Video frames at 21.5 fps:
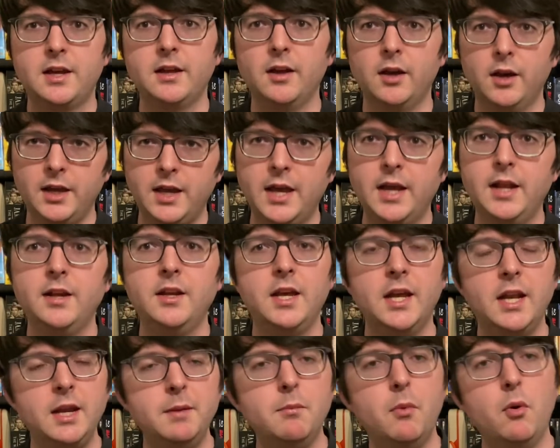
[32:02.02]
again,
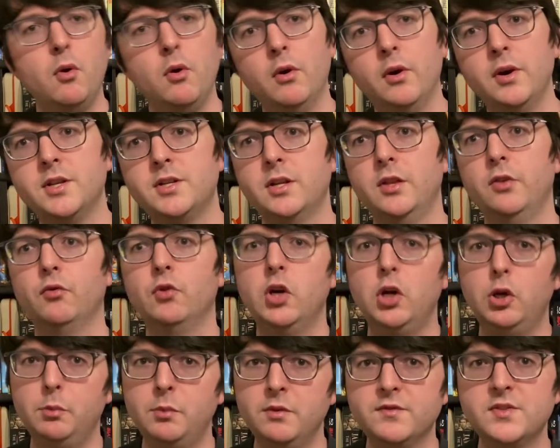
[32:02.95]
getting more into the
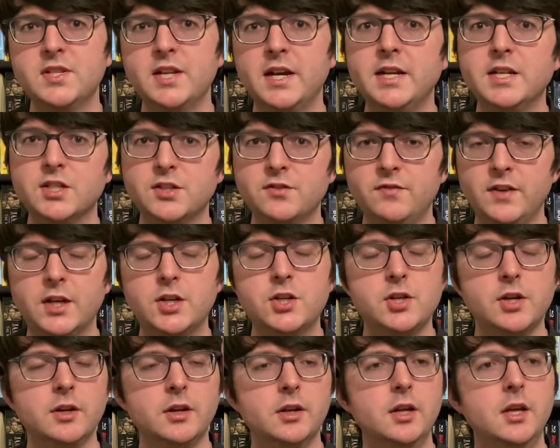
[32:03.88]
realm of science
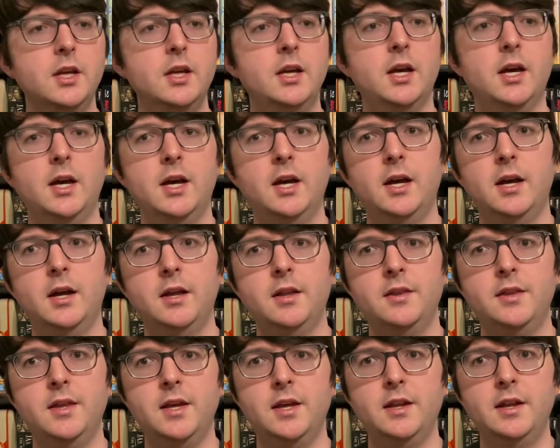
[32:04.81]
fiction
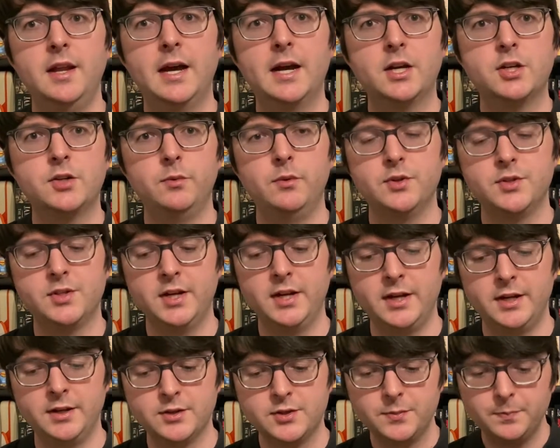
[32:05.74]
than actual
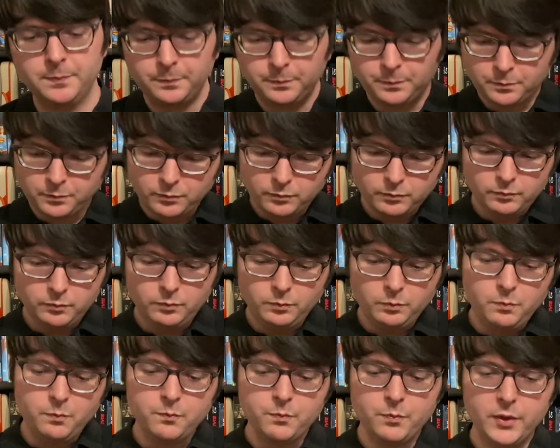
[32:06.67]
science.
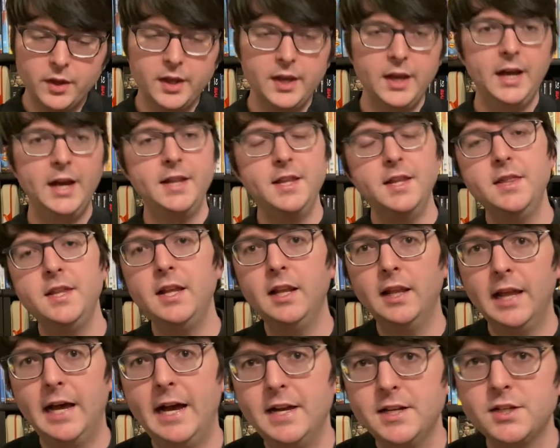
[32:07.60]
And then the
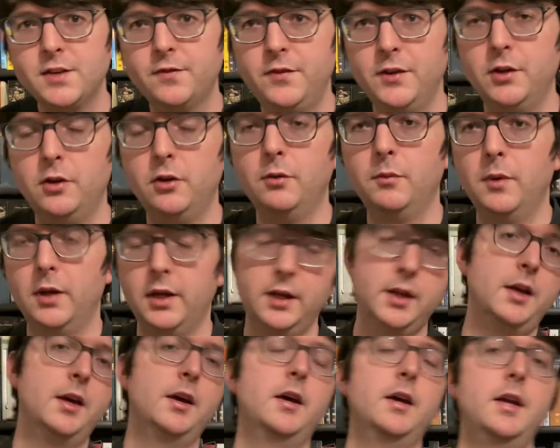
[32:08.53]
last film
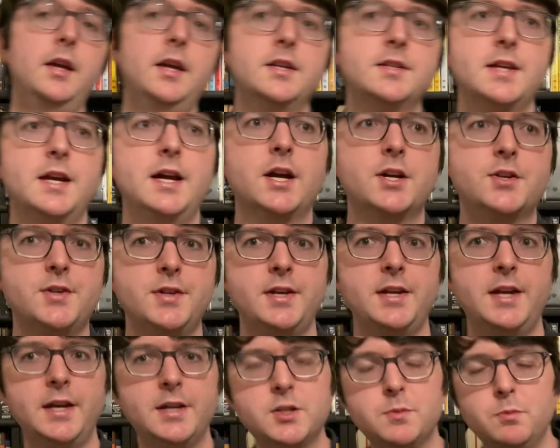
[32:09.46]
is
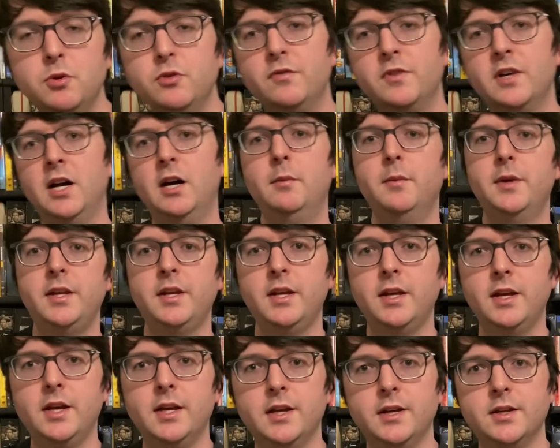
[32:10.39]
actually a spoof comedy.
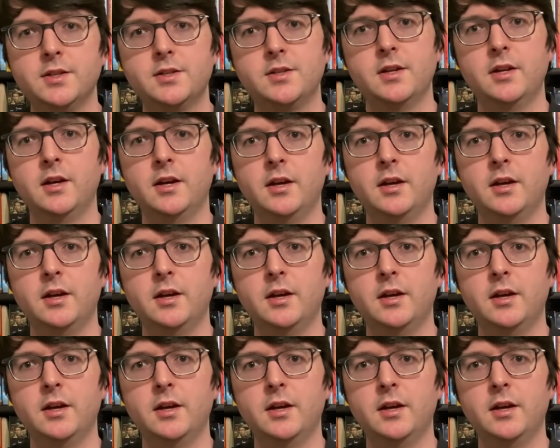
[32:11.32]
It's